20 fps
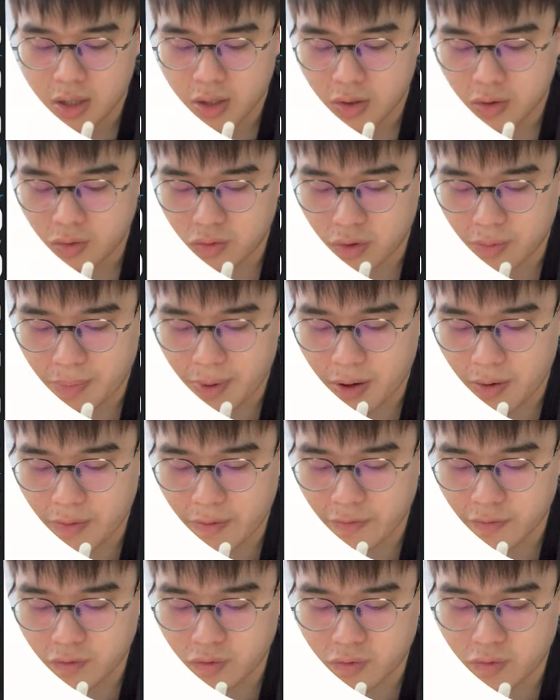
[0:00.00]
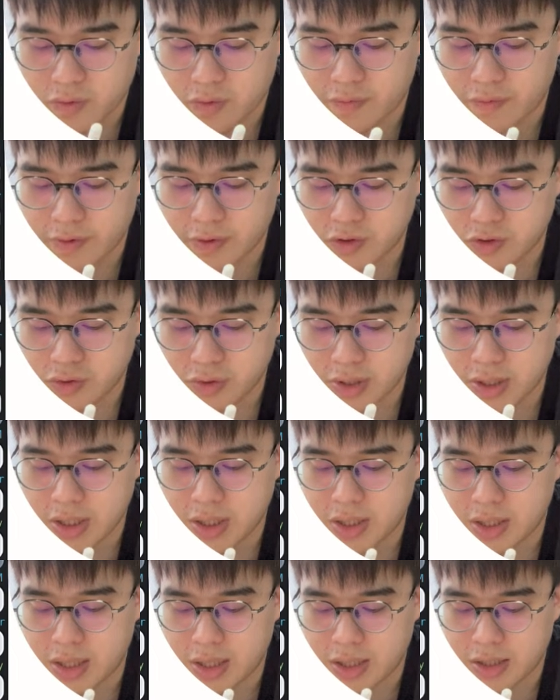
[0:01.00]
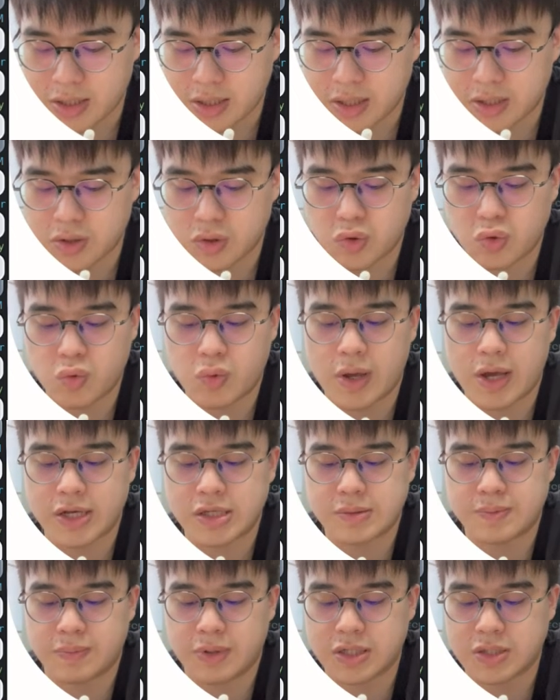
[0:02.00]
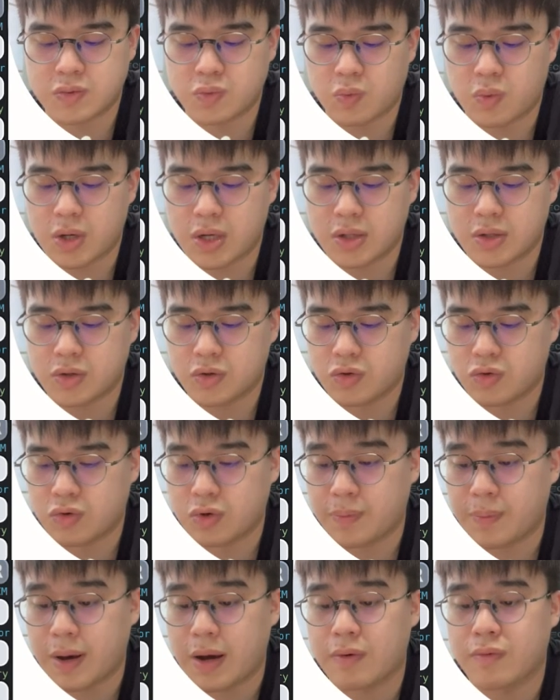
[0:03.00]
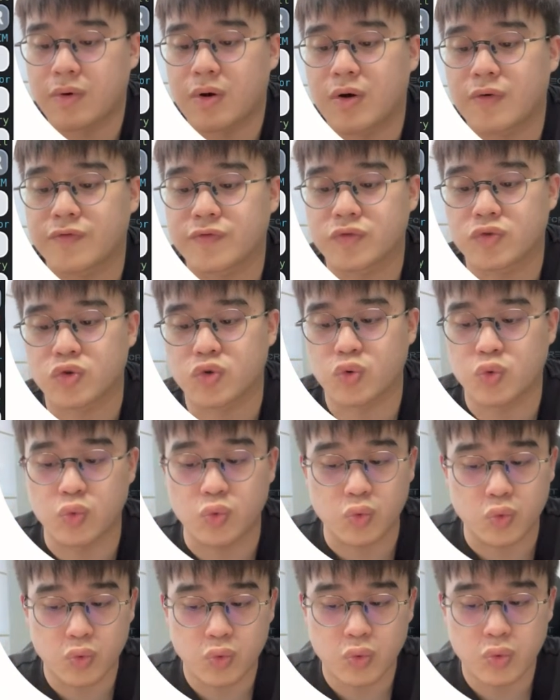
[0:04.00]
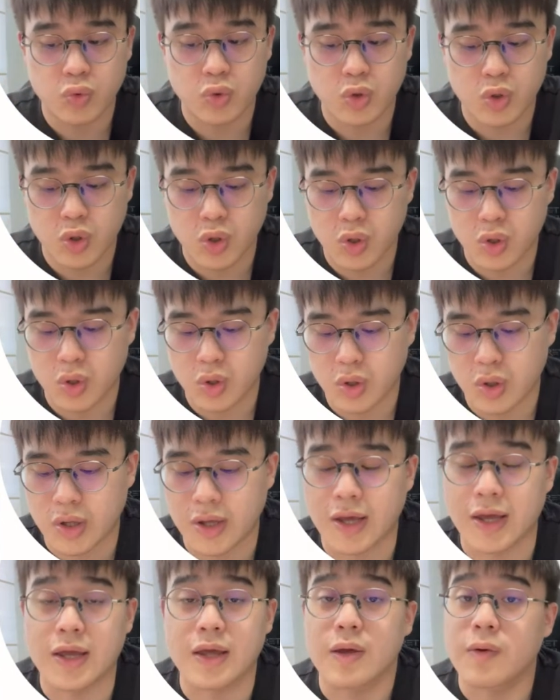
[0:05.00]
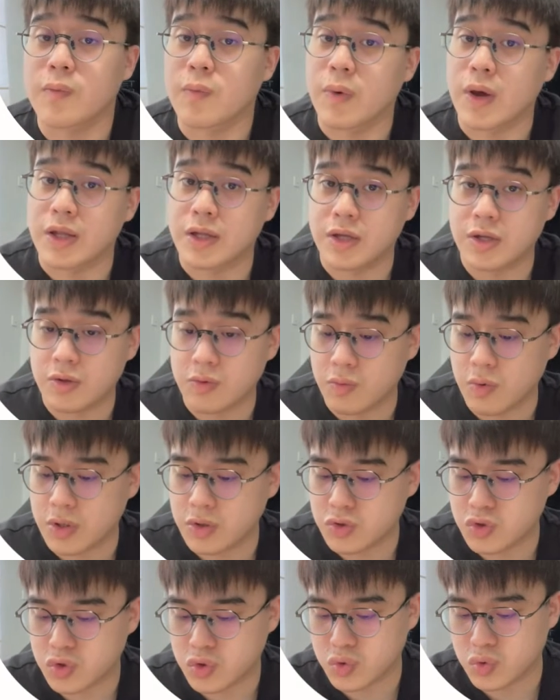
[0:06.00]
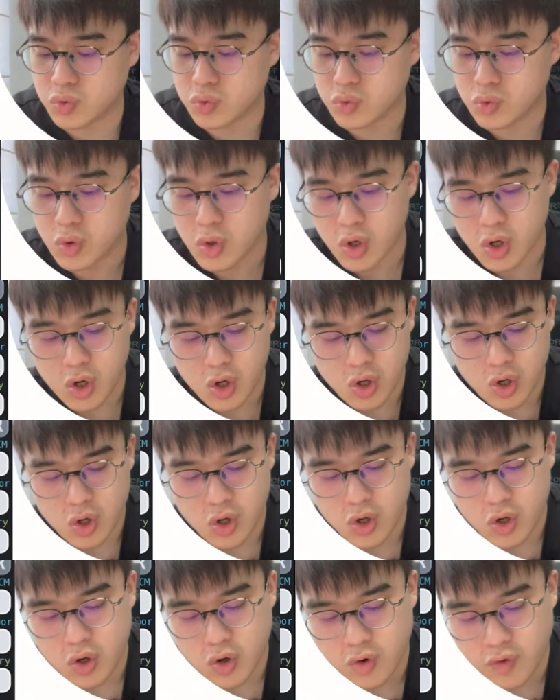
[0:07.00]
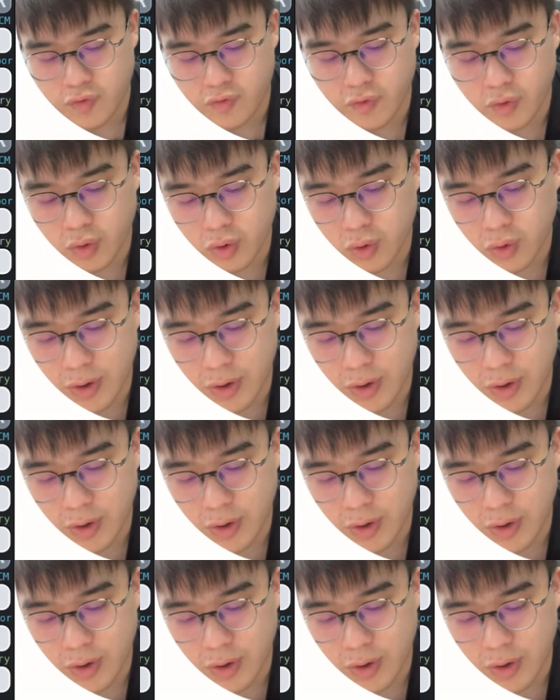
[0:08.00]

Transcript: to the power of 2 over 3, and then 2x plus 1 to the power of 2. Okay, whether you want to follow